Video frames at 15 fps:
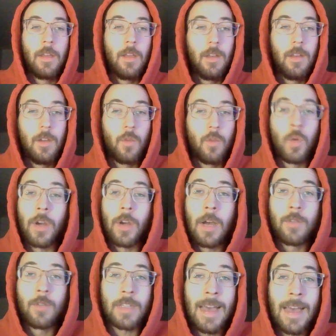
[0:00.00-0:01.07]
where I
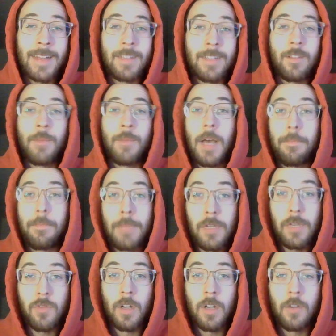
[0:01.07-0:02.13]
was adding to my
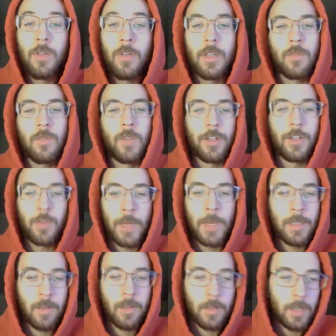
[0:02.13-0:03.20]
Miro, which is
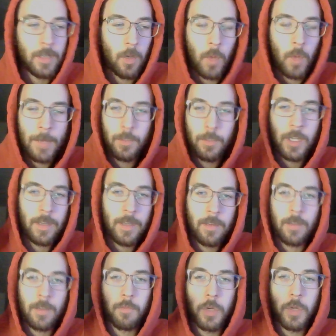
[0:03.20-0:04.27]
basically a website you
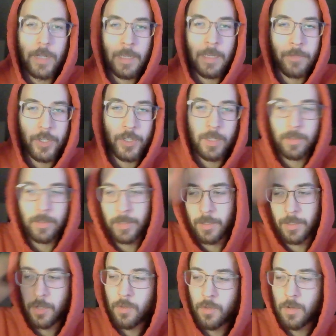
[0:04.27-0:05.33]
can put images
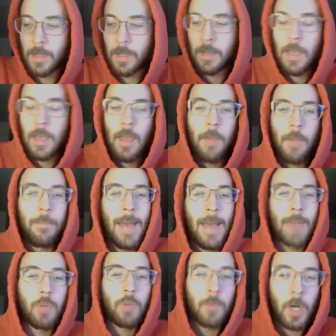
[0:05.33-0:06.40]
into and map
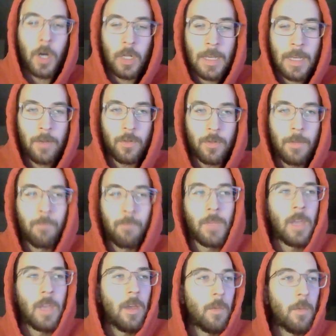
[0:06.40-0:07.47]
them all out.
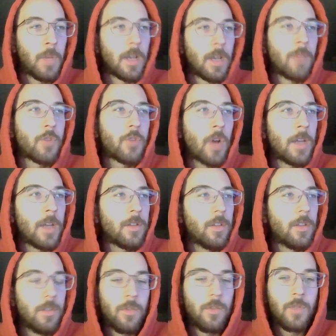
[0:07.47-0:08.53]
But I'm trying to
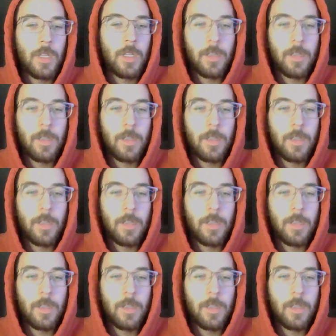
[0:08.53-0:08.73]
use it